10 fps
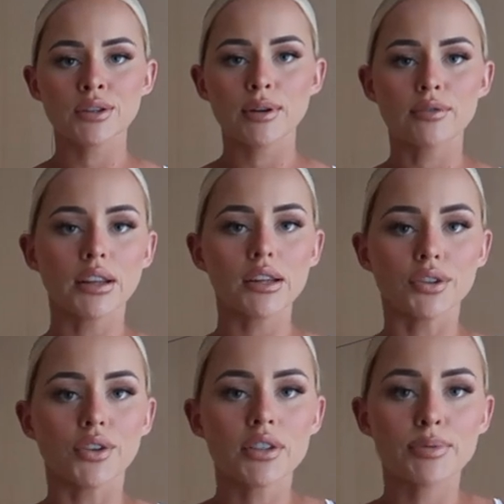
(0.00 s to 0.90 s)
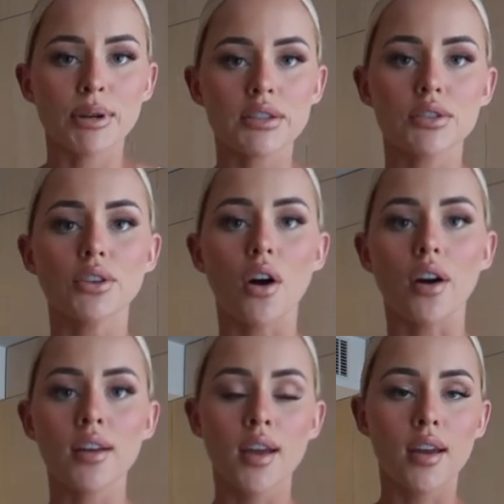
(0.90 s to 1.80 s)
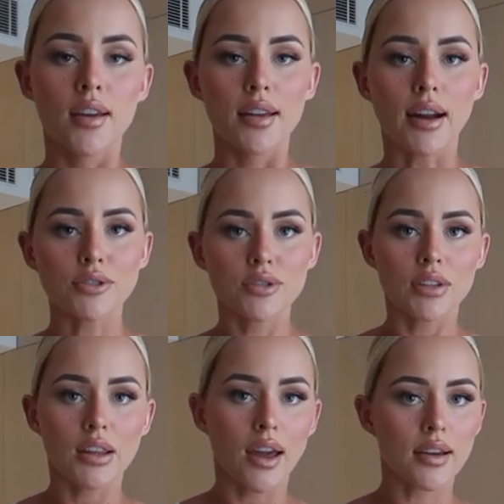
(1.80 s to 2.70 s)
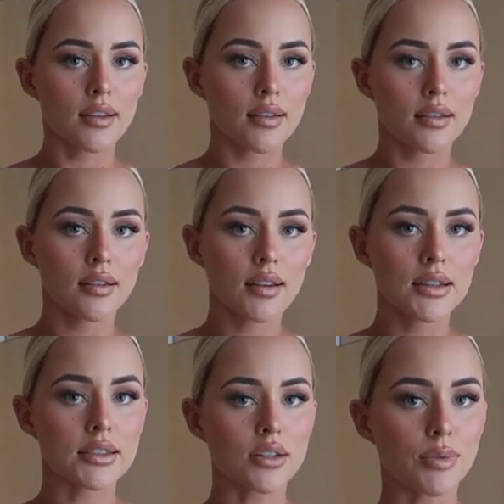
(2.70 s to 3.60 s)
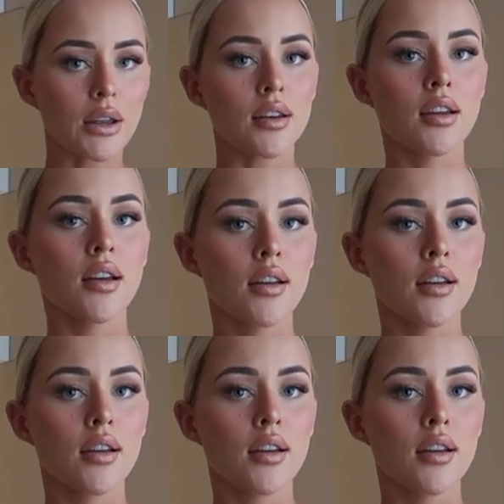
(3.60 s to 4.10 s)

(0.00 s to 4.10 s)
gonna be really loose, but it's not. It actually like is a little bit,